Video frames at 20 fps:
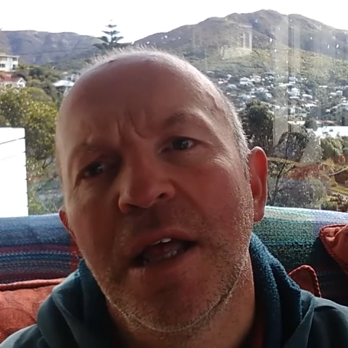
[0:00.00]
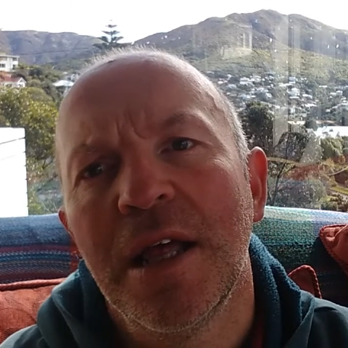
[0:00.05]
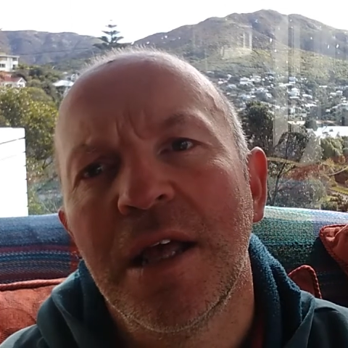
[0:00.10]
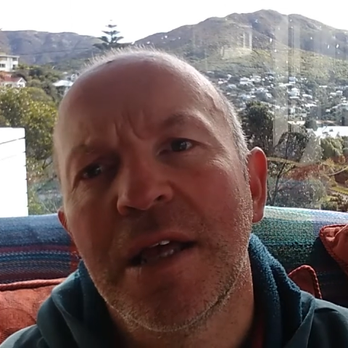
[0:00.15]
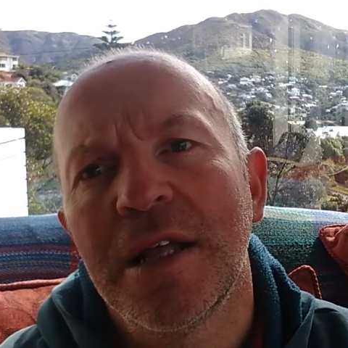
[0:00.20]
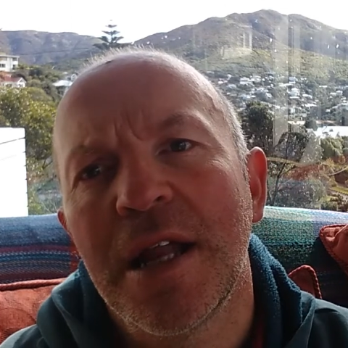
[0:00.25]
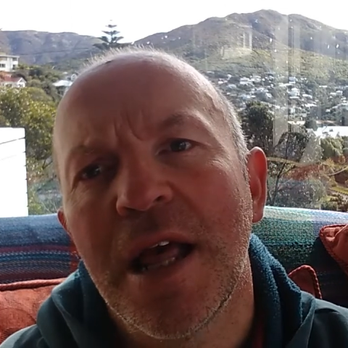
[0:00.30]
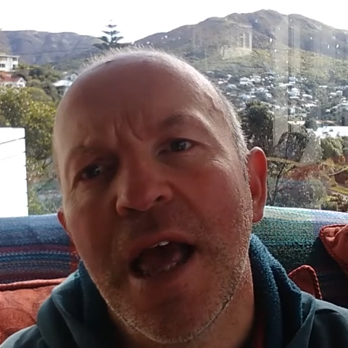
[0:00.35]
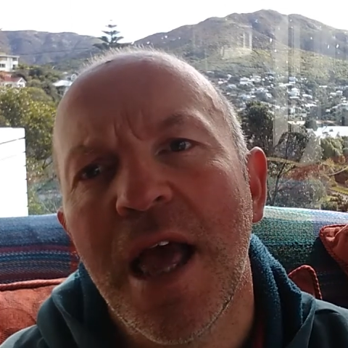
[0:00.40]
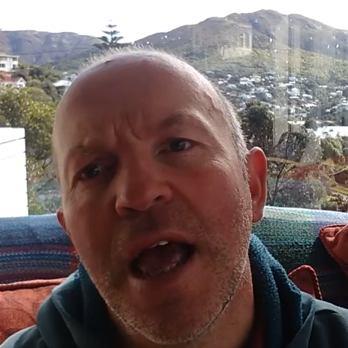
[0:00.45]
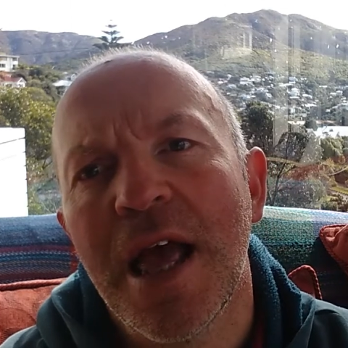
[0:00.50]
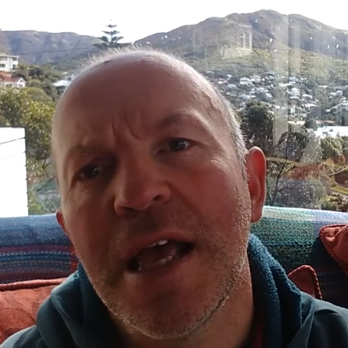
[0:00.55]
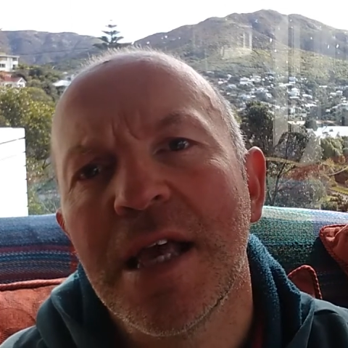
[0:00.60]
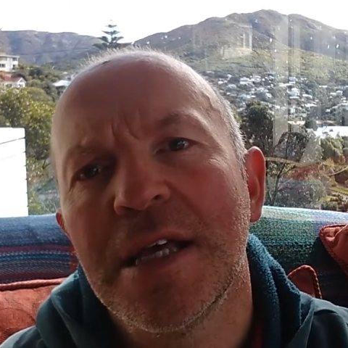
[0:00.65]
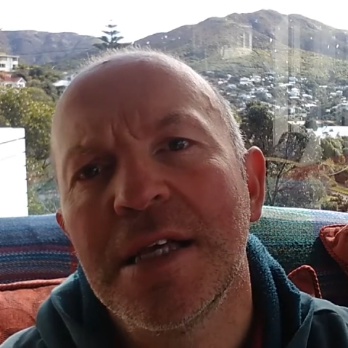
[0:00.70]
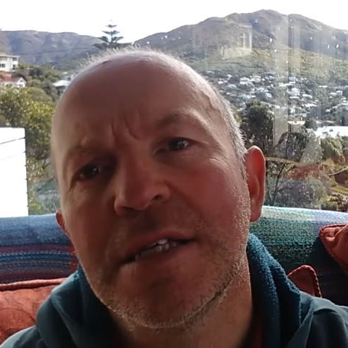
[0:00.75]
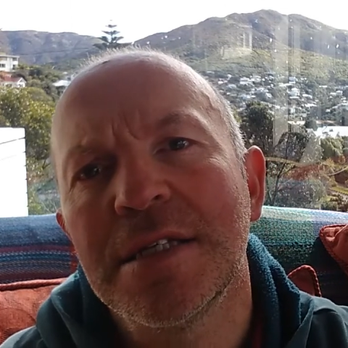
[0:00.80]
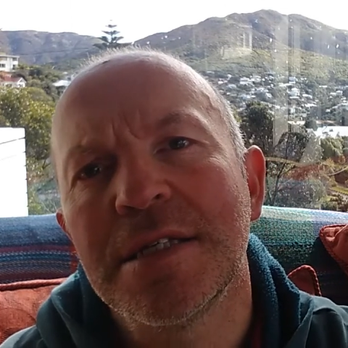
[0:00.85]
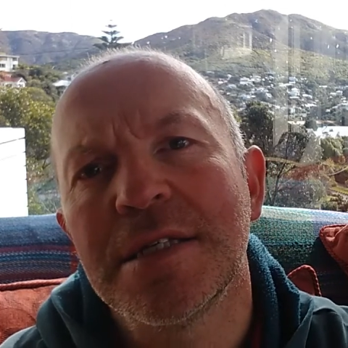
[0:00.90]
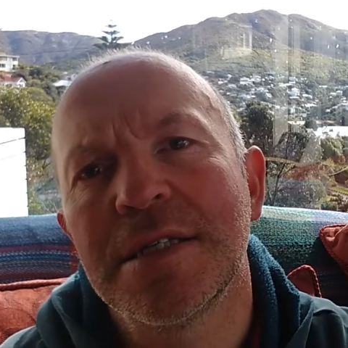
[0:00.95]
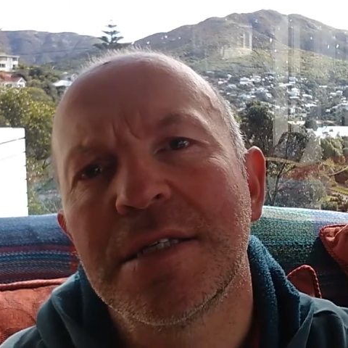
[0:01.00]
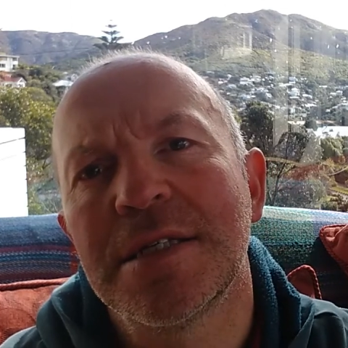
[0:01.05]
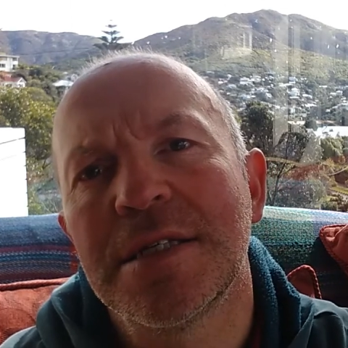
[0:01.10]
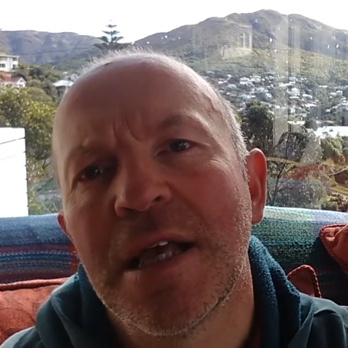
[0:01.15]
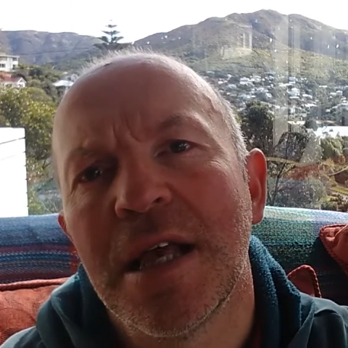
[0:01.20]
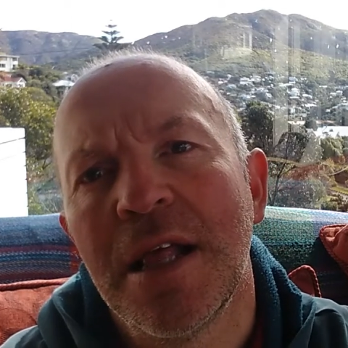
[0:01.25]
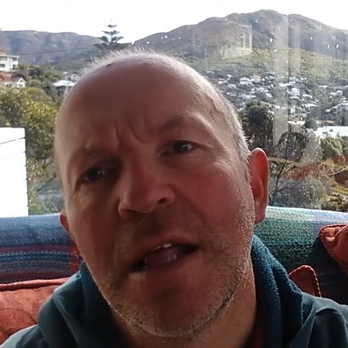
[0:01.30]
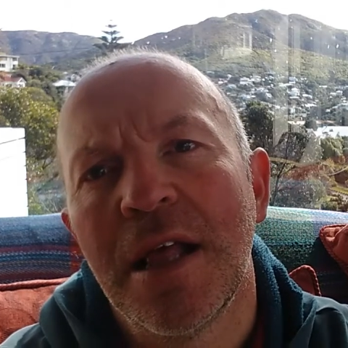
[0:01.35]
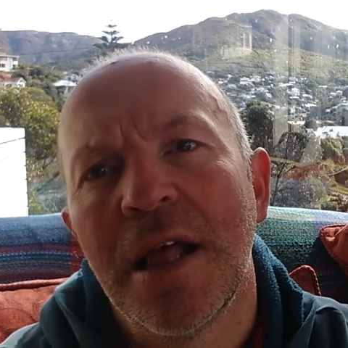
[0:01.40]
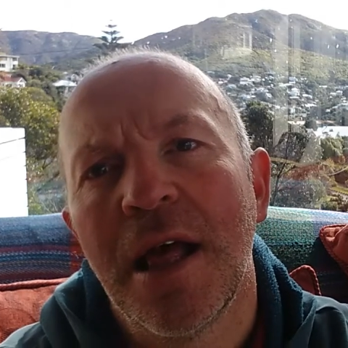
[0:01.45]
it has
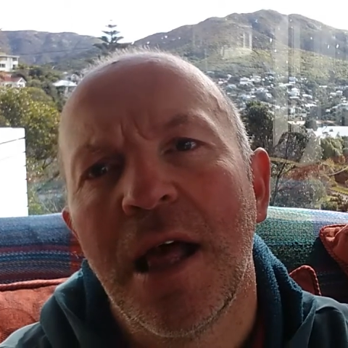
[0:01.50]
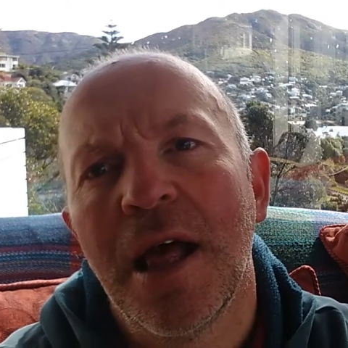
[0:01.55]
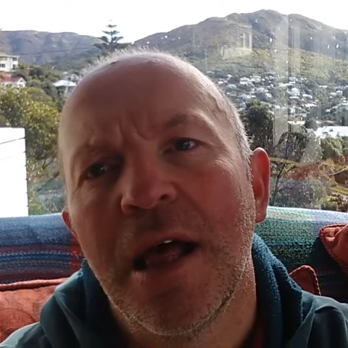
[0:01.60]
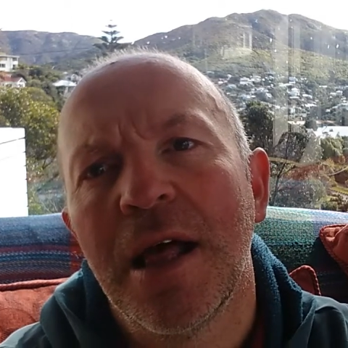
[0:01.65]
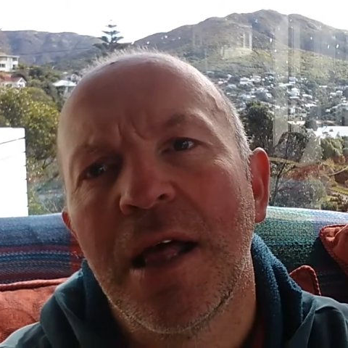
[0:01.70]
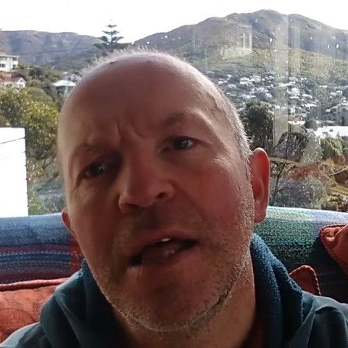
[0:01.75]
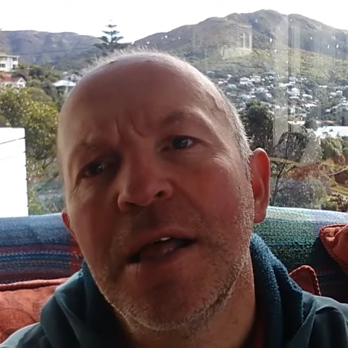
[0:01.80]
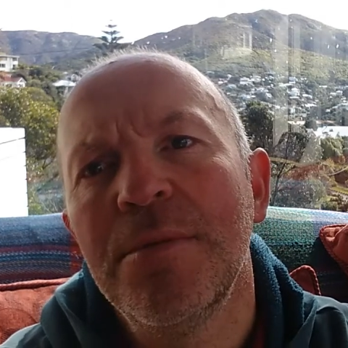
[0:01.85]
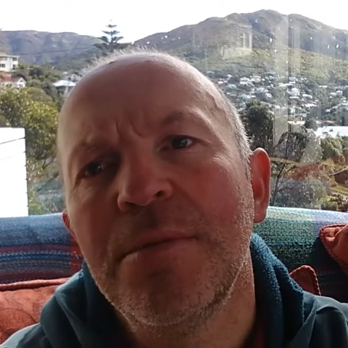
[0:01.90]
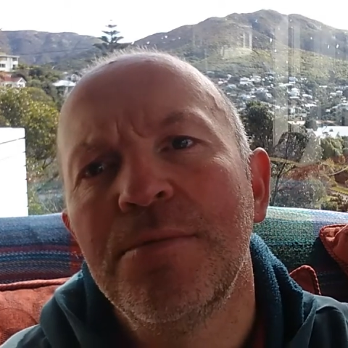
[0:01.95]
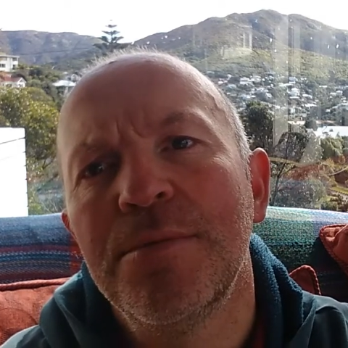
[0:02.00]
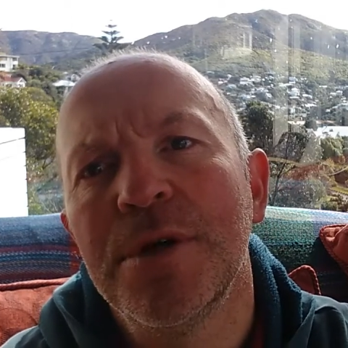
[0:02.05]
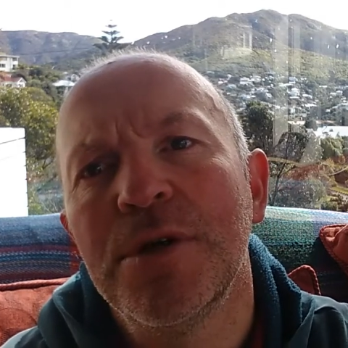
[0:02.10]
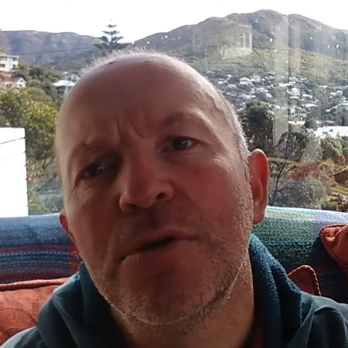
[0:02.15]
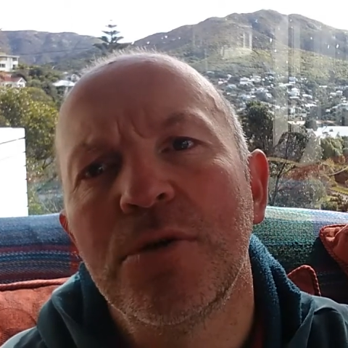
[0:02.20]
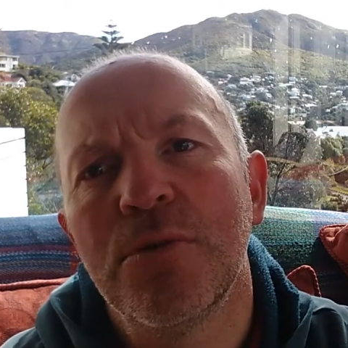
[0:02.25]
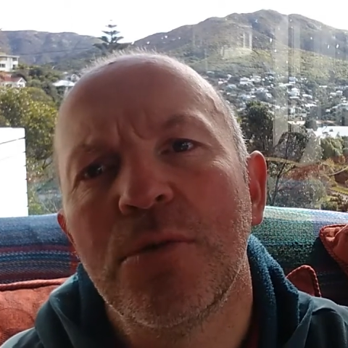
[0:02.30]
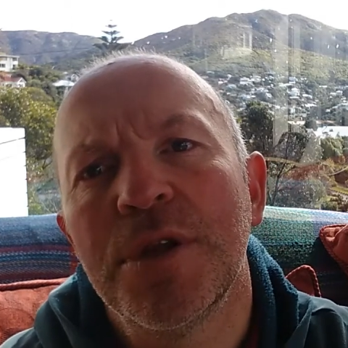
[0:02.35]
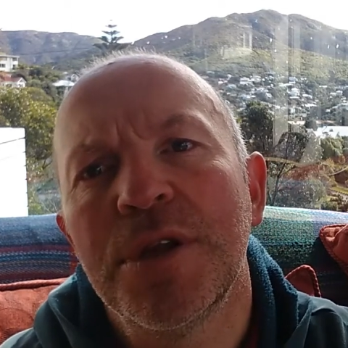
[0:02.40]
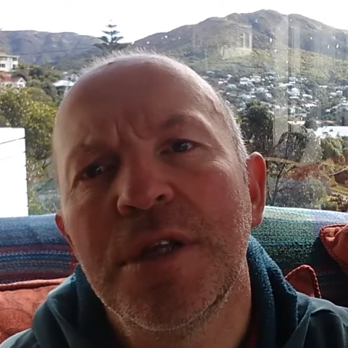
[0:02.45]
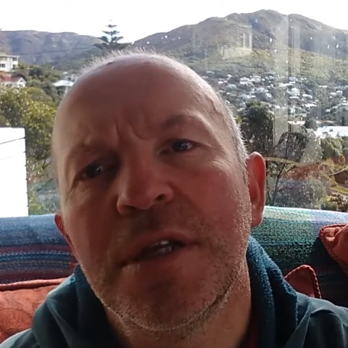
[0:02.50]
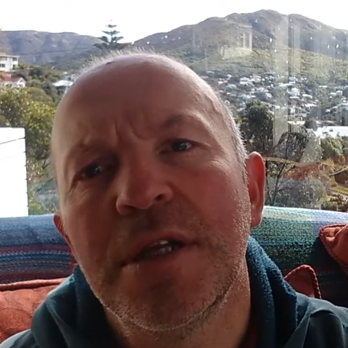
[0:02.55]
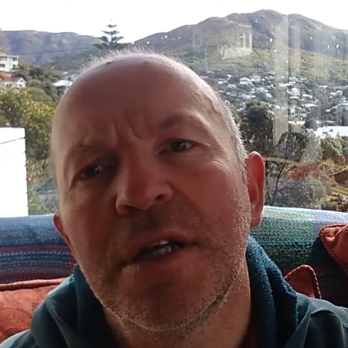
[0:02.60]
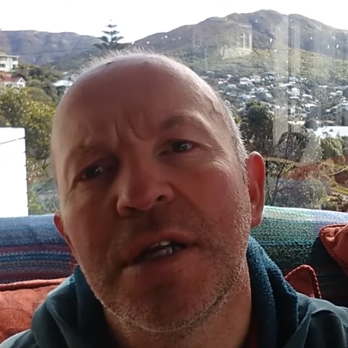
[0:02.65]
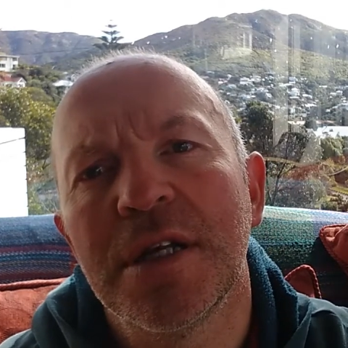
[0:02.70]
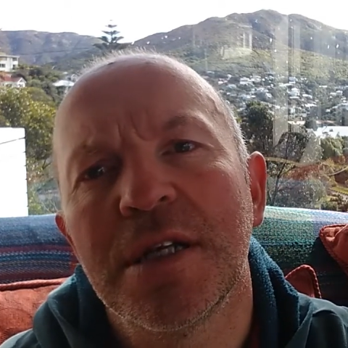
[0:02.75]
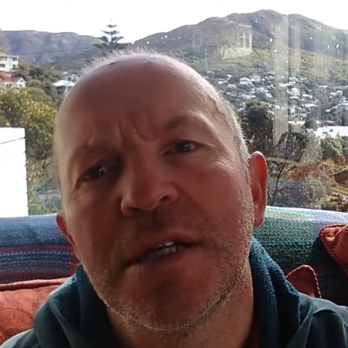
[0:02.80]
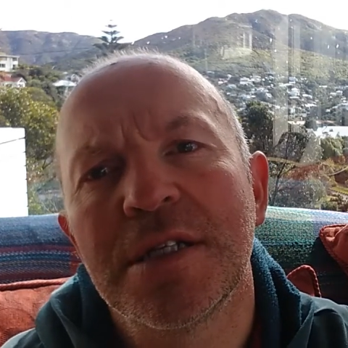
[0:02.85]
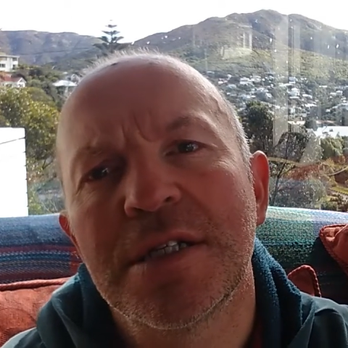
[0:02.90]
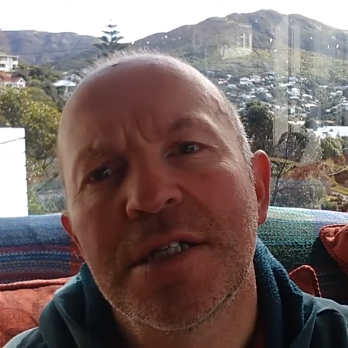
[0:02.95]
inbuilt within
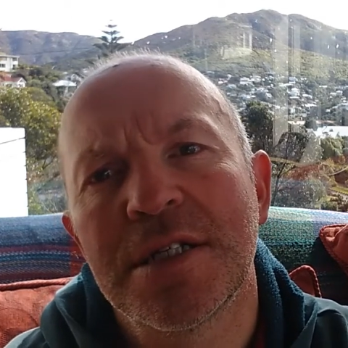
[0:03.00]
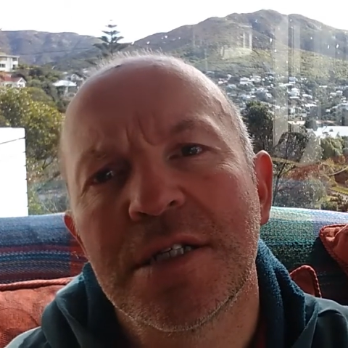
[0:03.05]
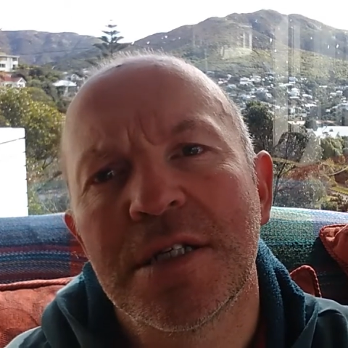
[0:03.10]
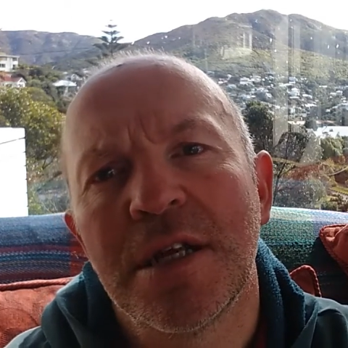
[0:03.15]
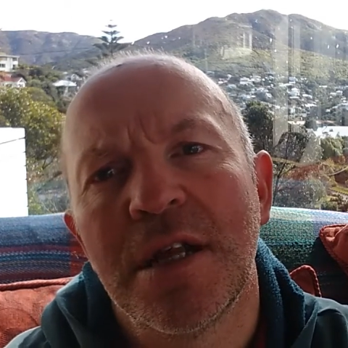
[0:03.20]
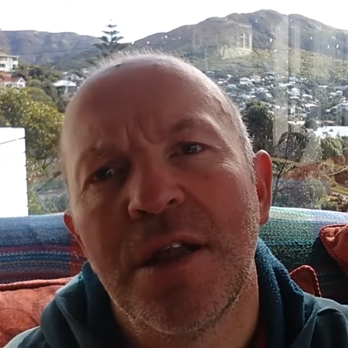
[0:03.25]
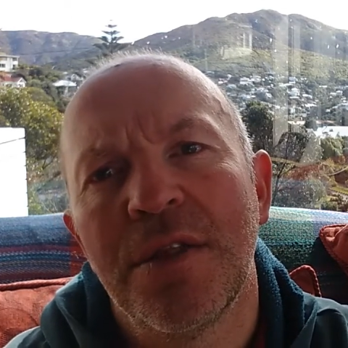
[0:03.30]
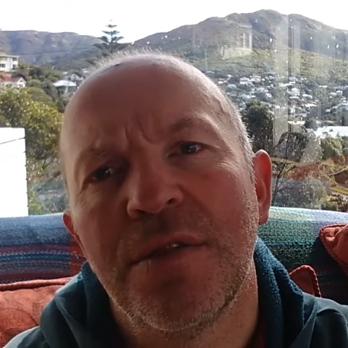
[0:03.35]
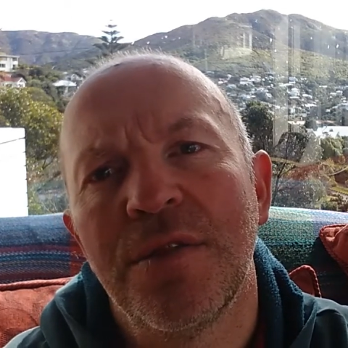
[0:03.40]
it